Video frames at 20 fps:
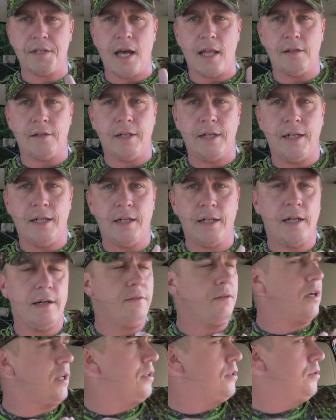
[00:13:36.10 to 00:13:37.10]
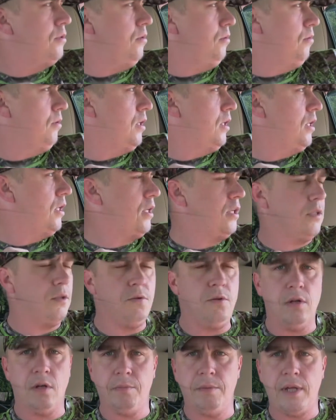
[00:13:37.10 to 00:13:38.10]
Tyler here. Get ready to uh, do
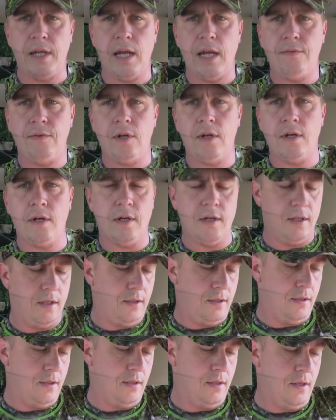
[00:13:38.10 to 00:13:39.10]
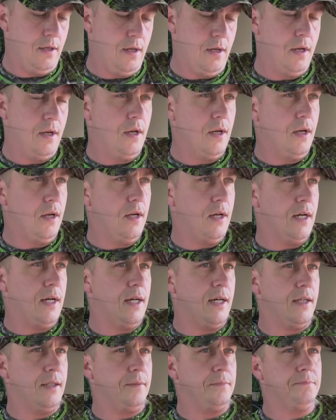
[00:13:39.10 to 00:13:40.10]
a little bit of evening hunting.
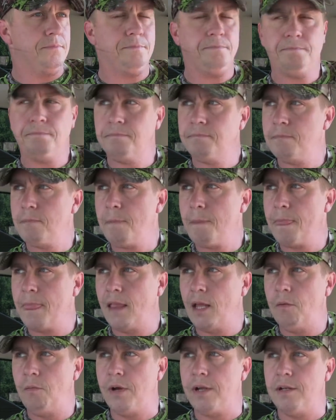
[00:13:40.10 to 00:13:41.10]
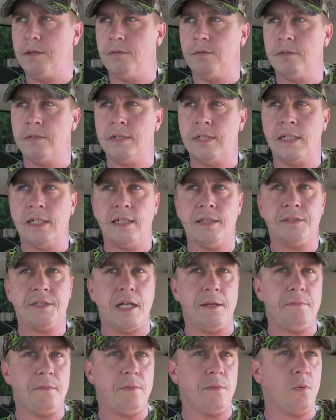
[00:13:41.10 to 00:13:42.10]
Um, waiting on uh,
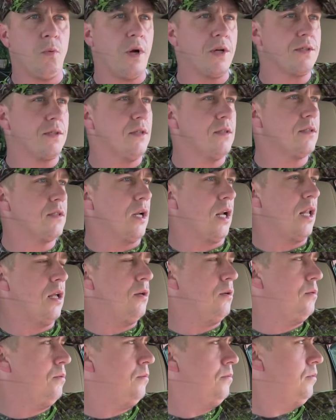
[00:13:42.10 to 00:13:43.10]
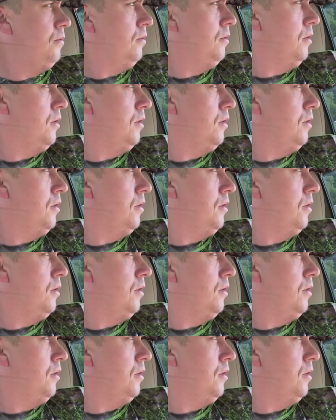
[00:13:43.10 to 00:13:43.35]
team member Weston Salone